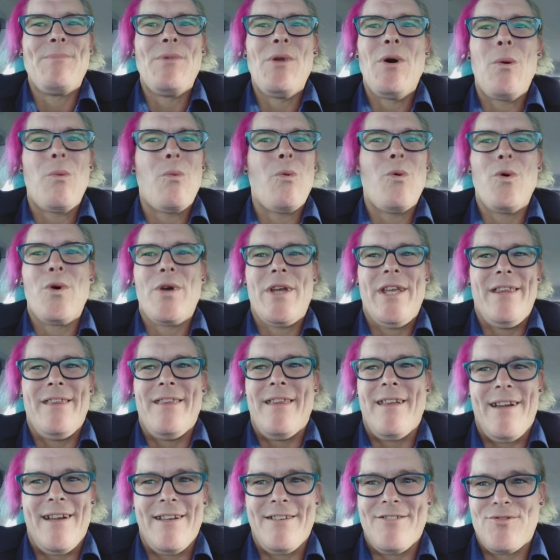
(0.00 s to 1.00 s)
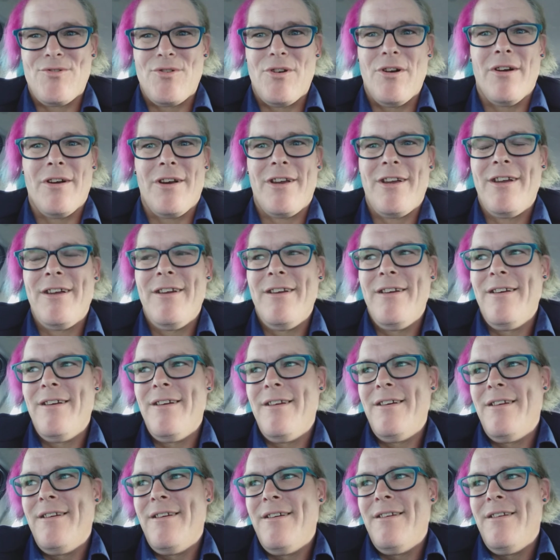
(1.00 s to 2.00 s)
not walking that drunk.
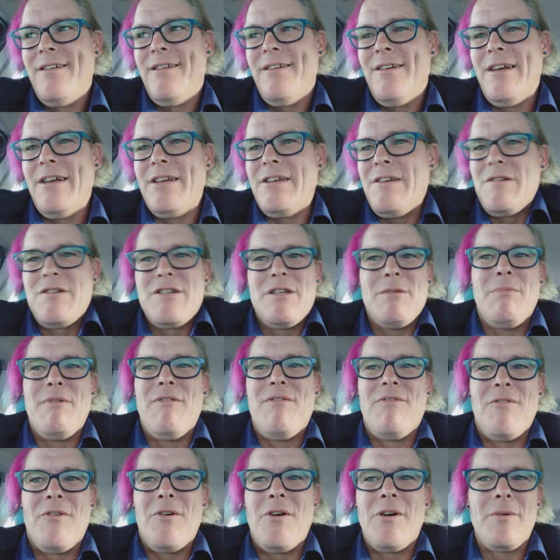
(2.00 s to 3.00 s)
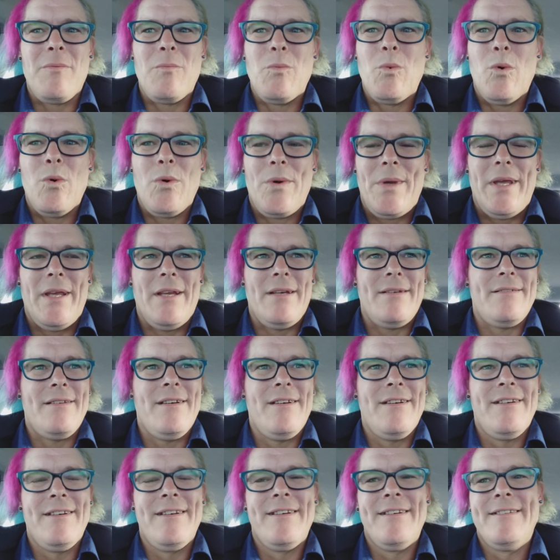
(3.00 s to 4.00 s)
I used to be fine walking,
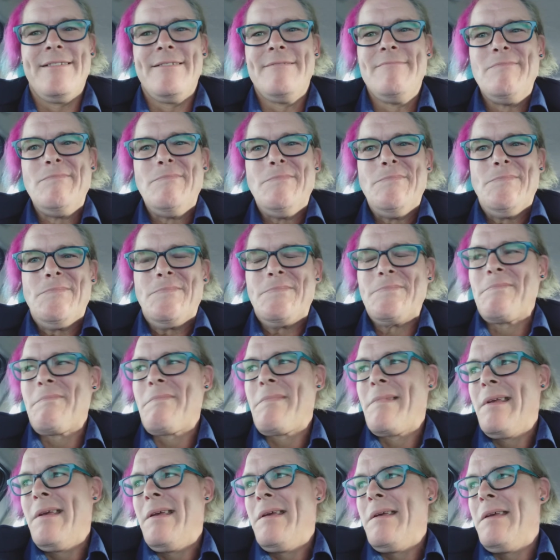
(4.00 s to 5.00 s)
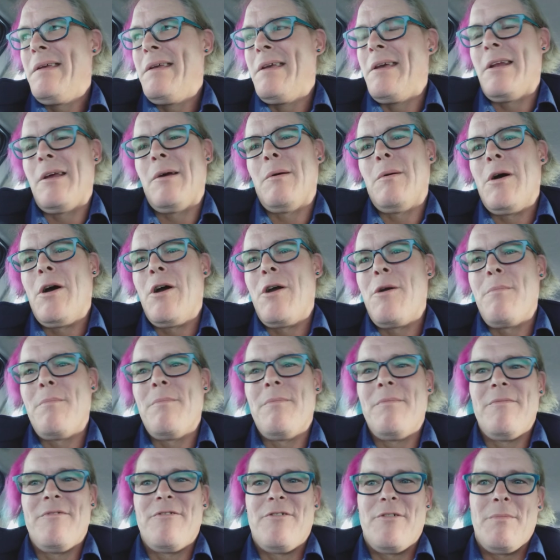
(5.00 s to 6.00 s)

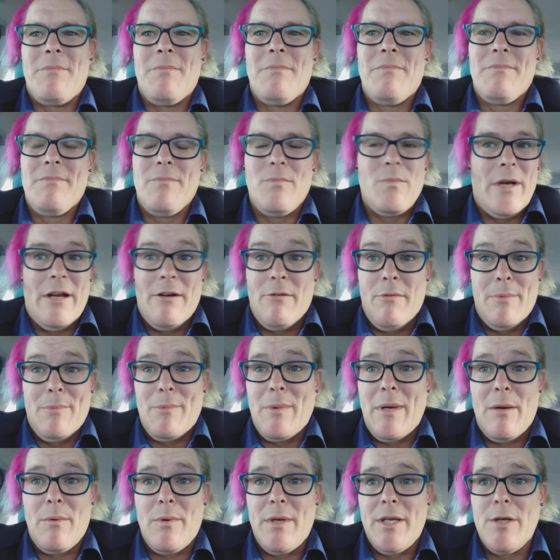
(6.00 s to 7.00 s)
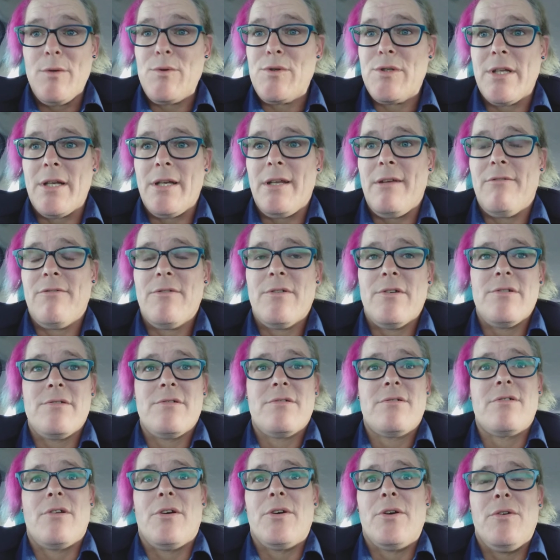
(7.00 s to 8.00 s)
home from where we used to live,
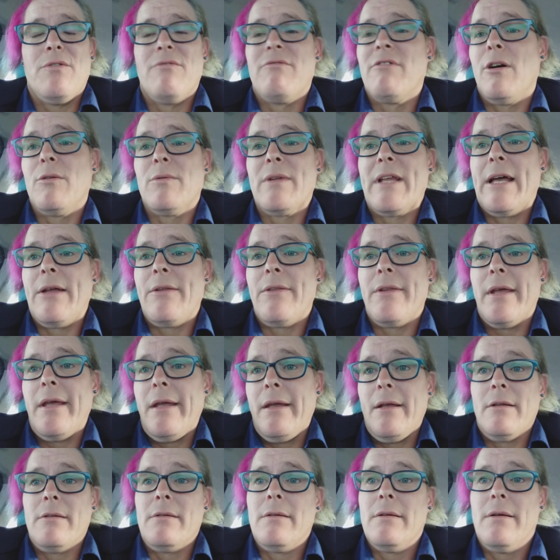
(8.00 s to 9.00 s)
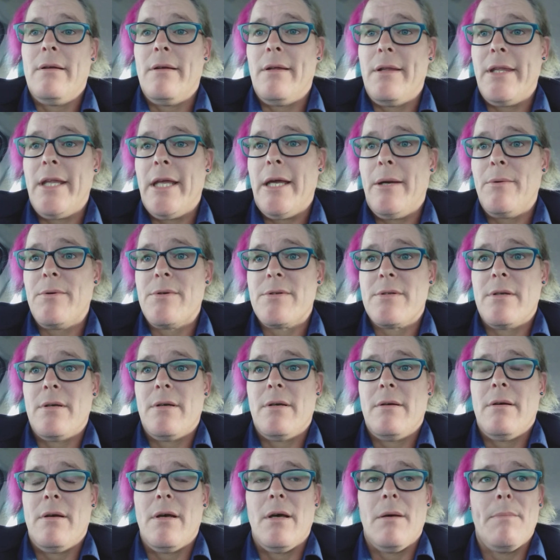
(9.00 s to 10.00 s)
because I could roll down the hill and there was
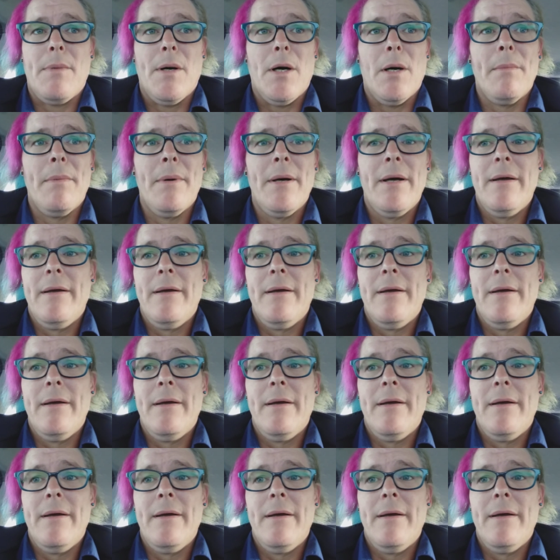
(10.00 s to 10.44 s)
a pub